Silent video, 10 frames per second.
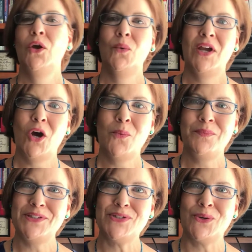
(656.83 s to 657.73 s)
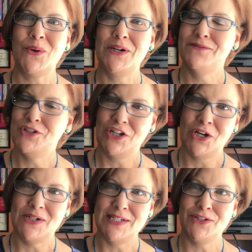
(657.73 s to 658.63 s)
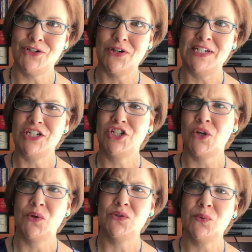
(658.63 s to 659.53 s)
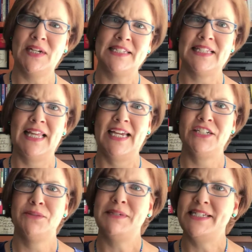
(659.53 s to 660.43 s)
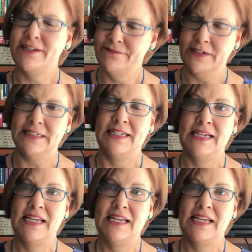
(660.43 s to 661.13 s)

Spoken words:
We hope the story of Charity's journey shows what it's like to be different